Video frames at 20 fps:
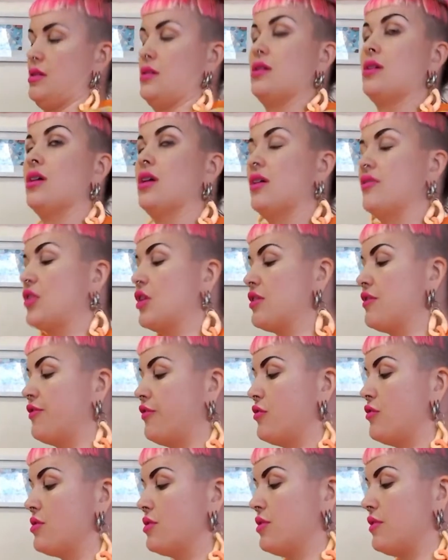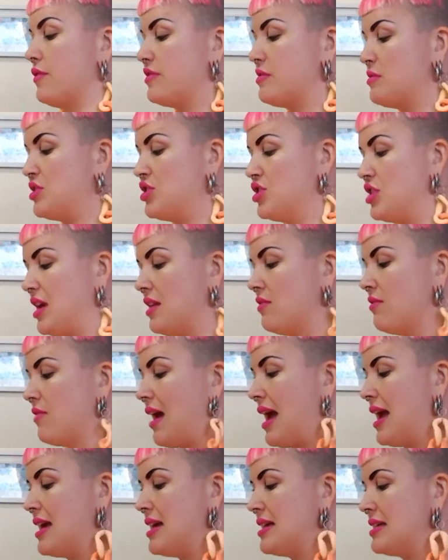I've got the foot of the machine
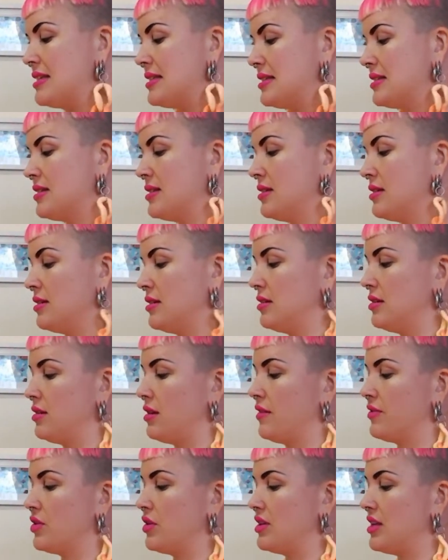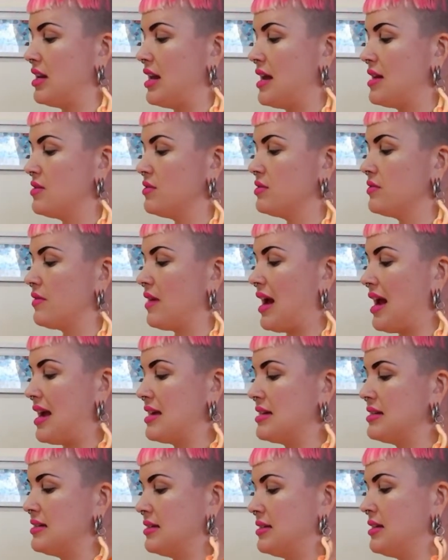raised, I've got the needles
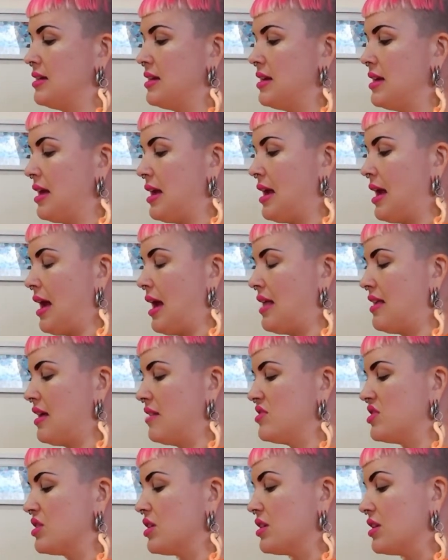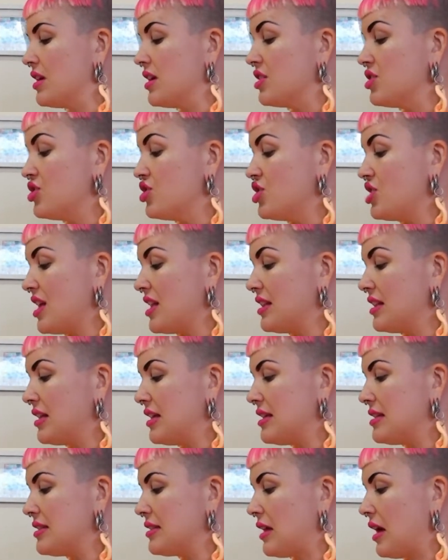raised, and then I'm just going to gently
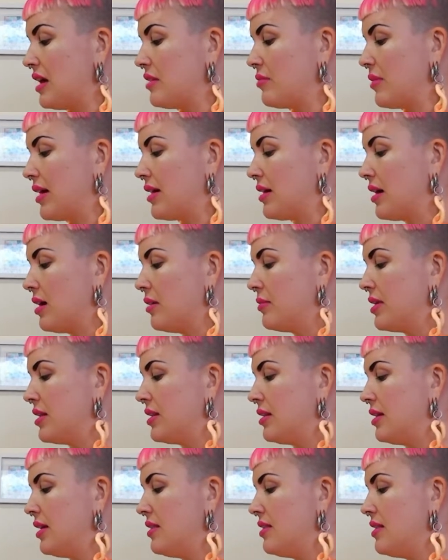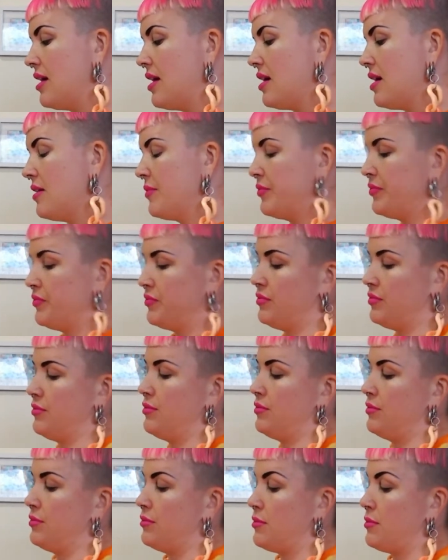slide my garment in there,
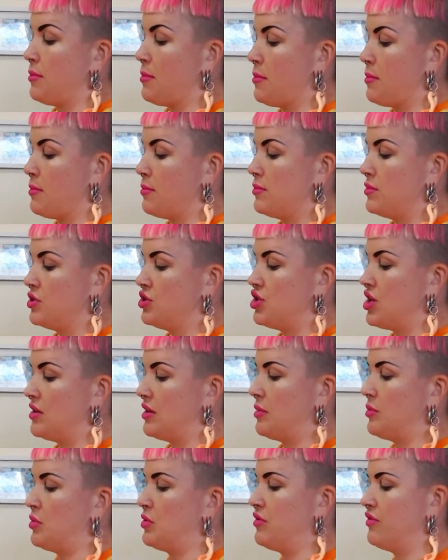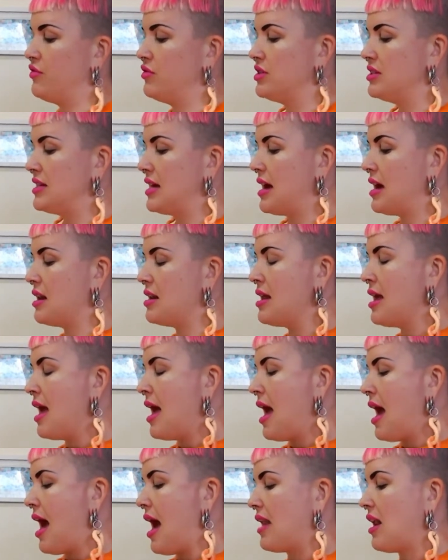gently put the foot down,
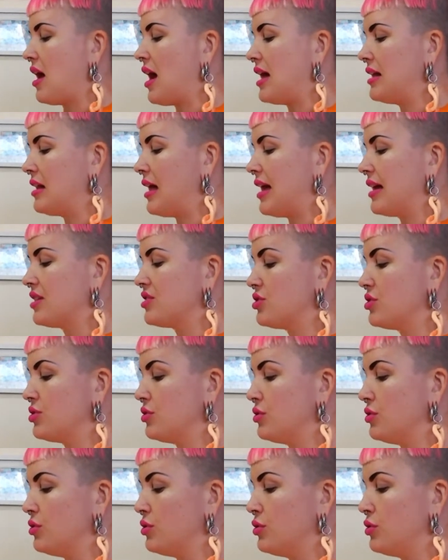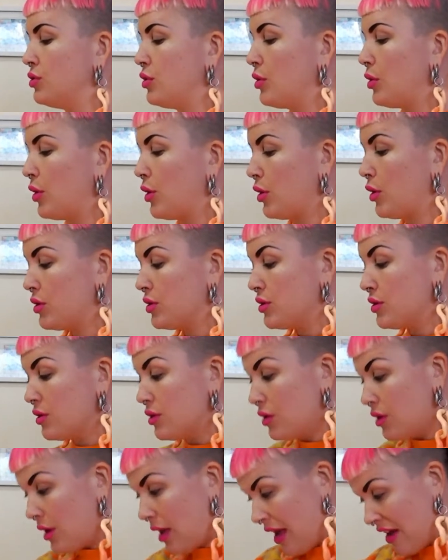and I like to
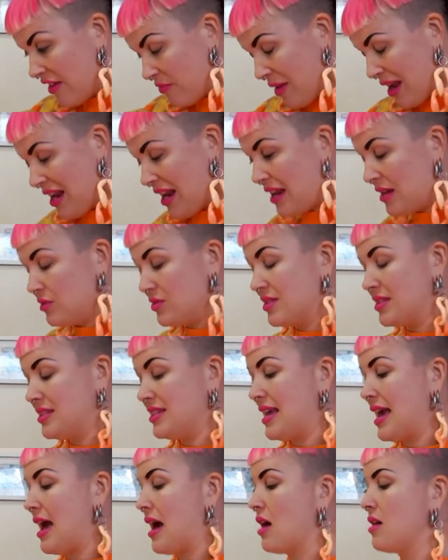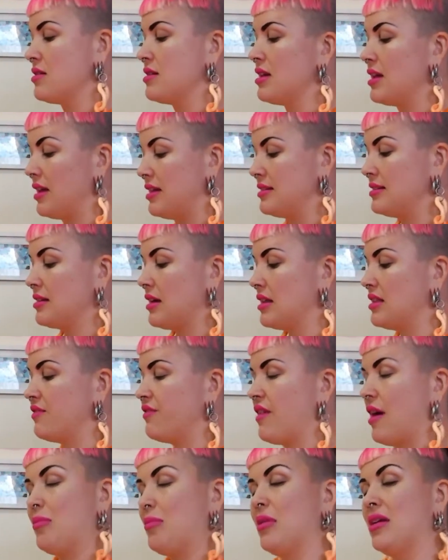have my needles down inside the
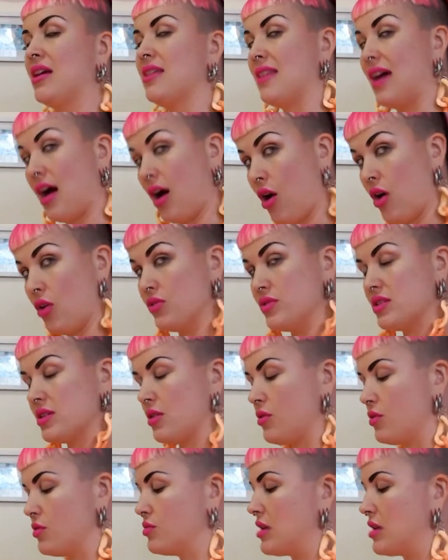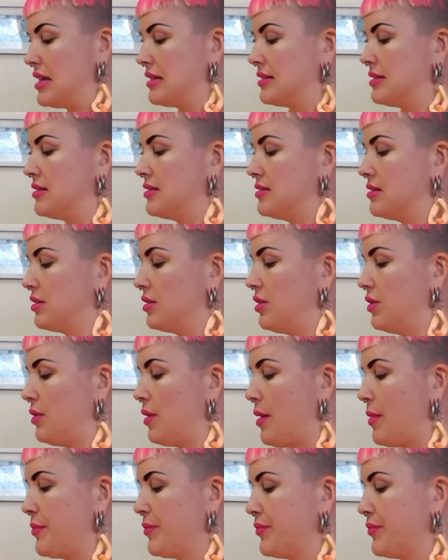fabric, and that holds it all nice and secure.